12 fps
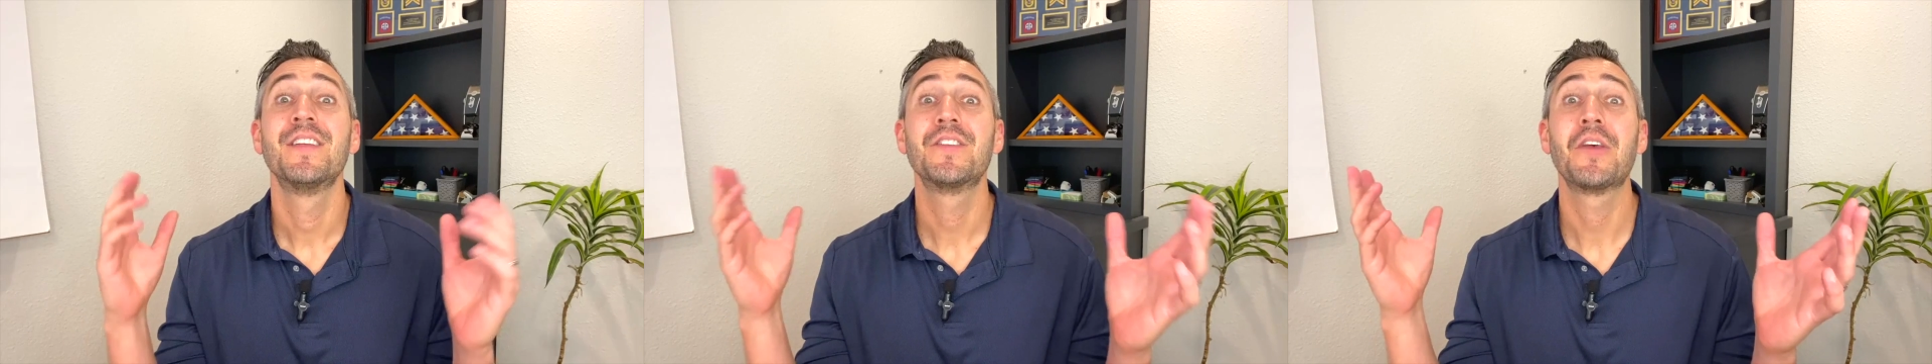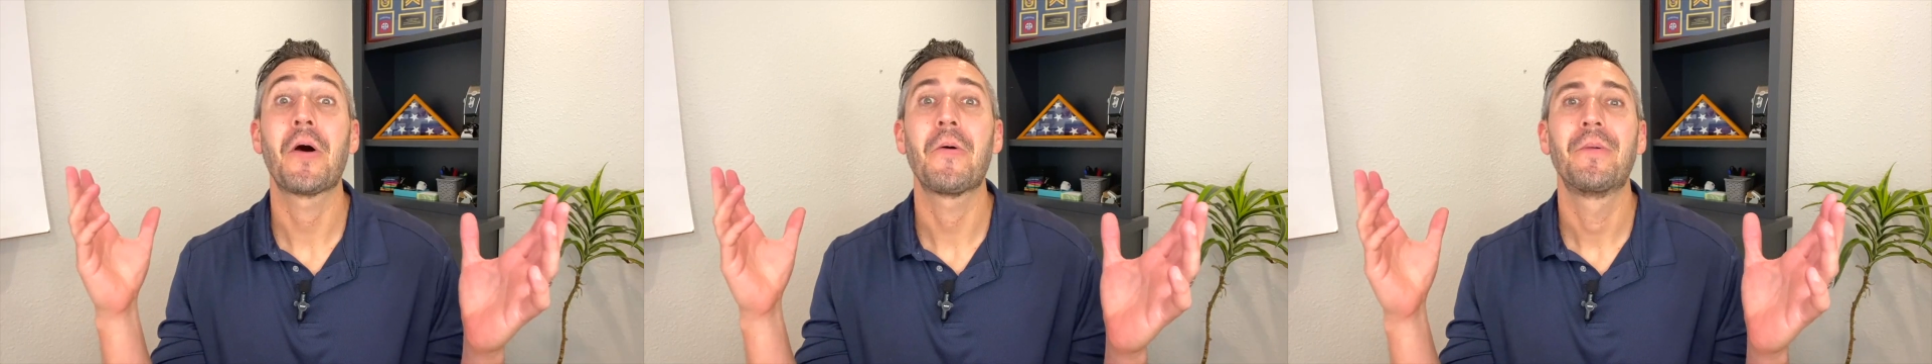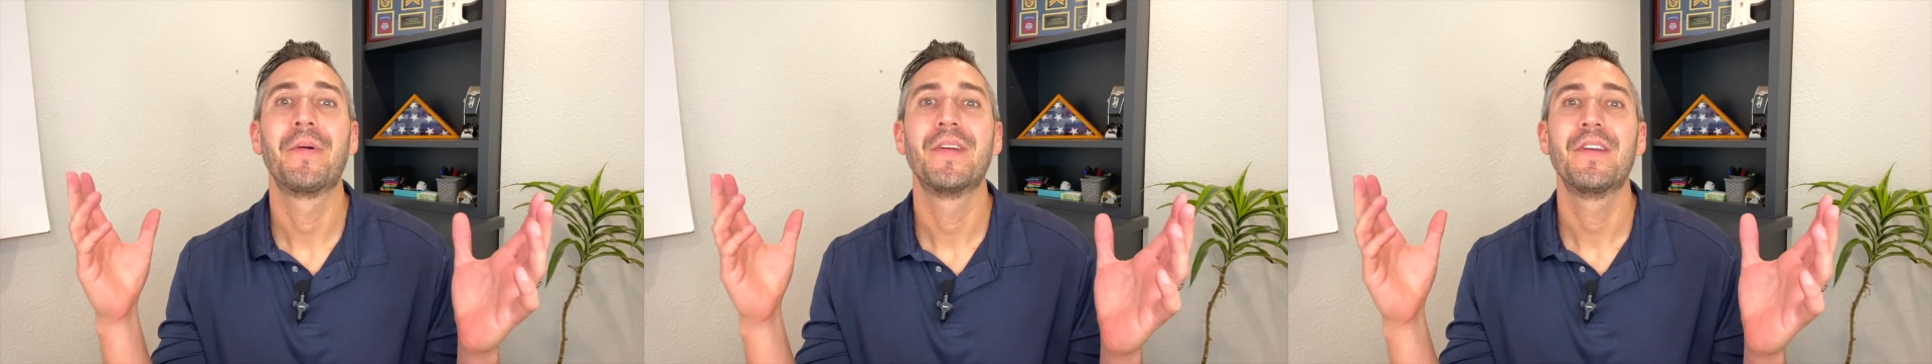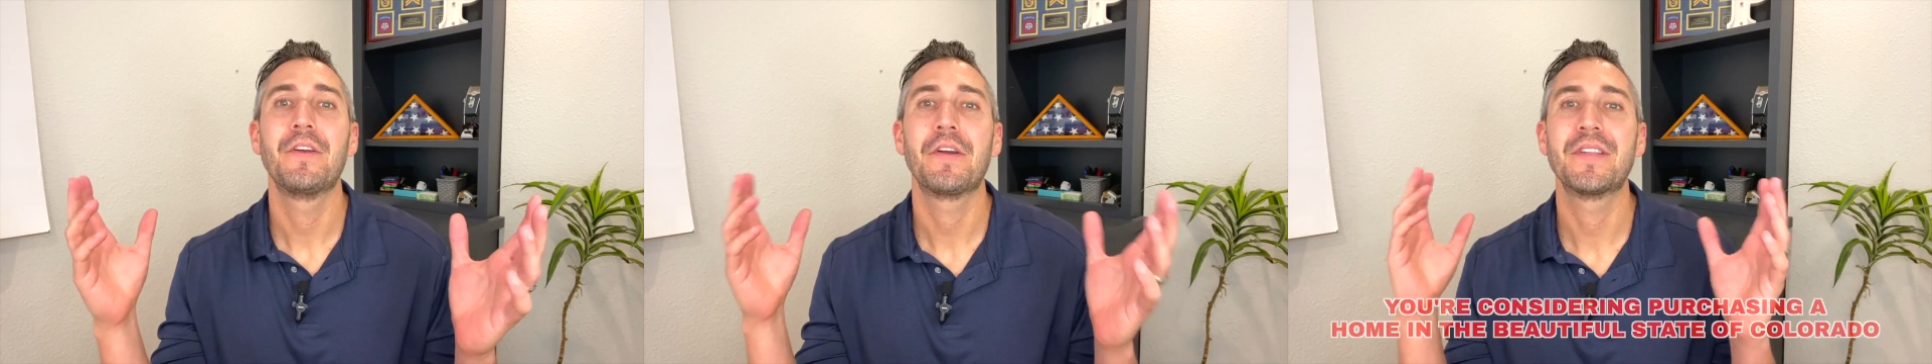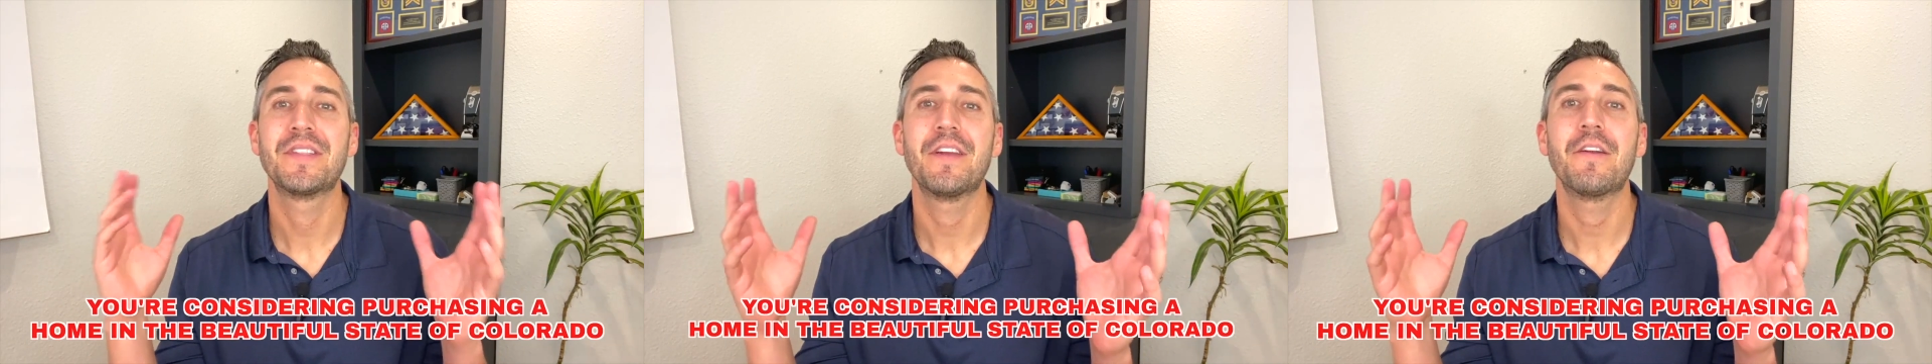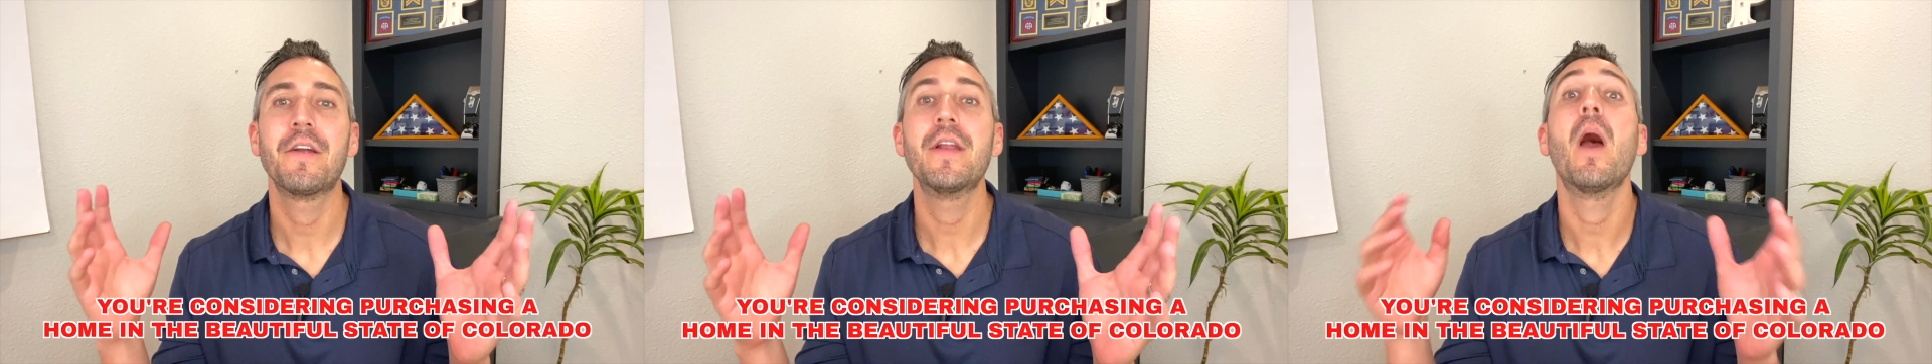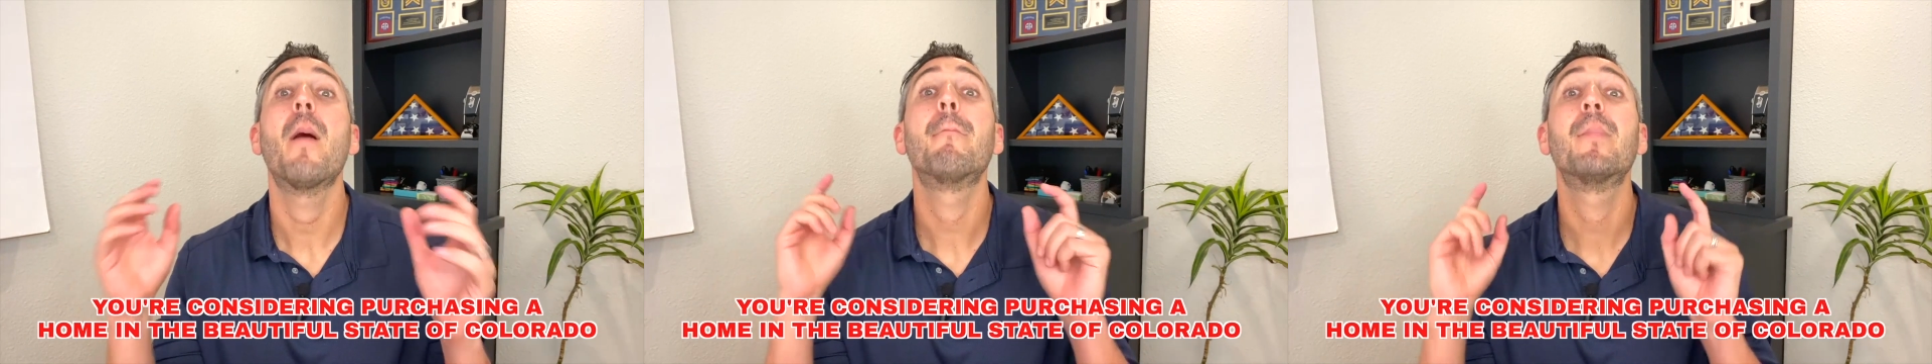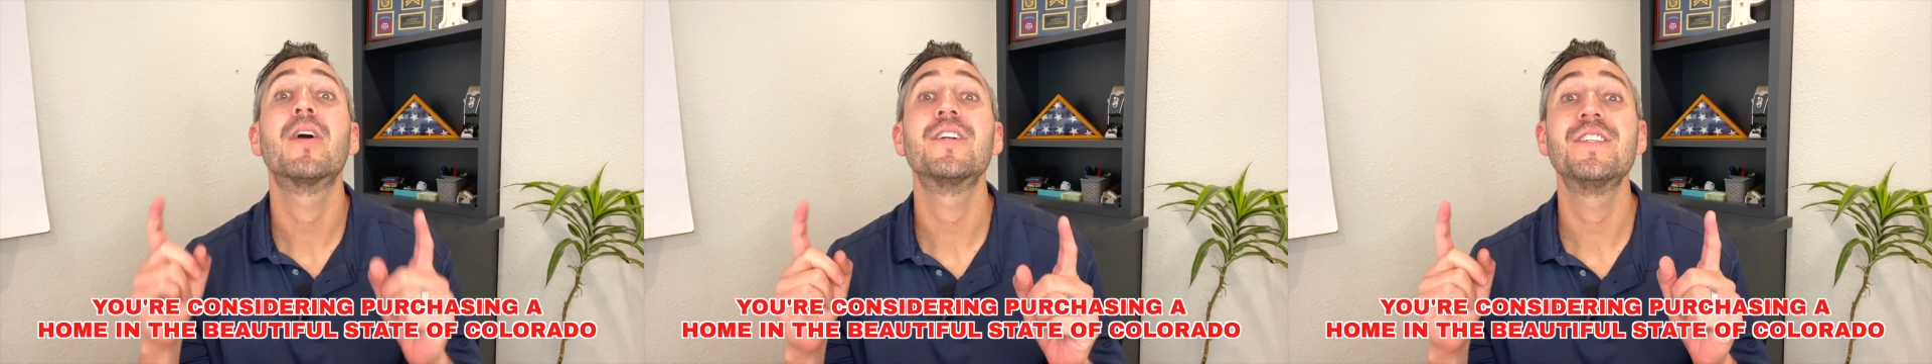So, you're considering
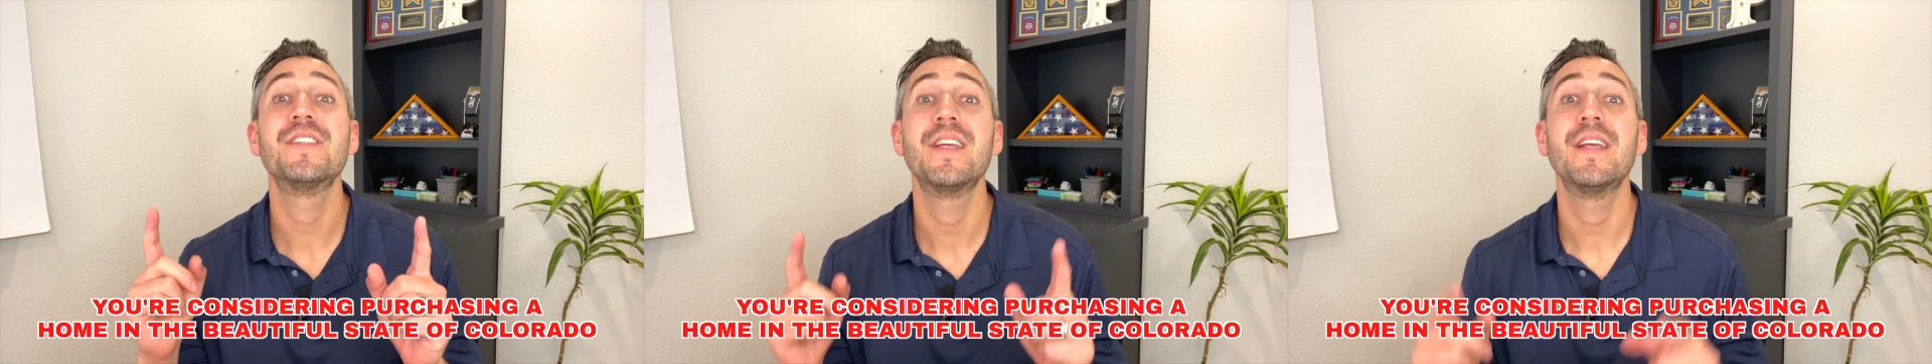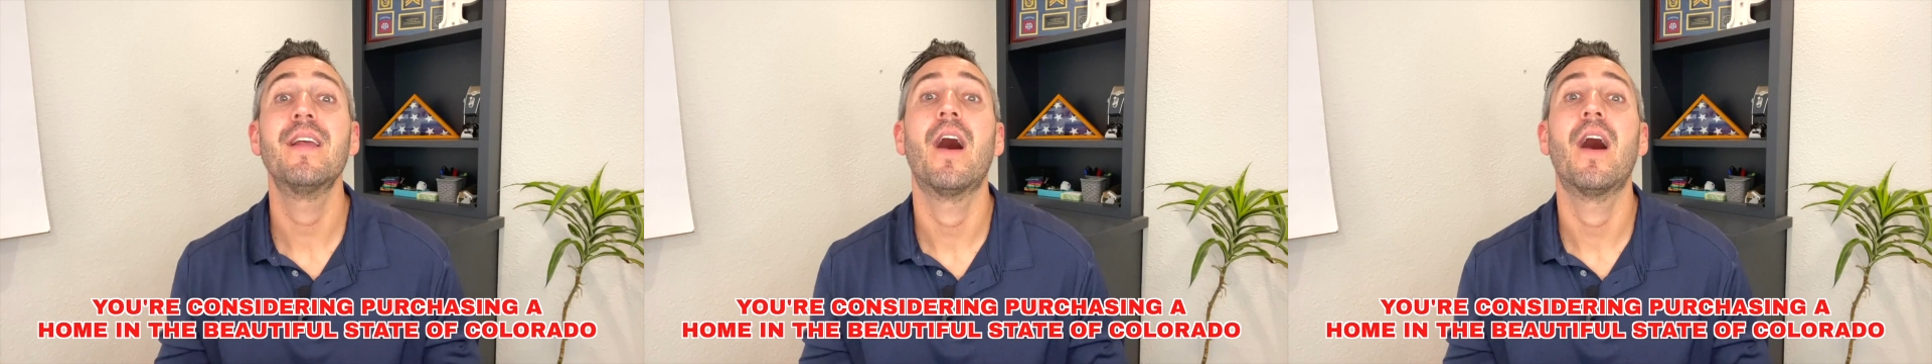purchasing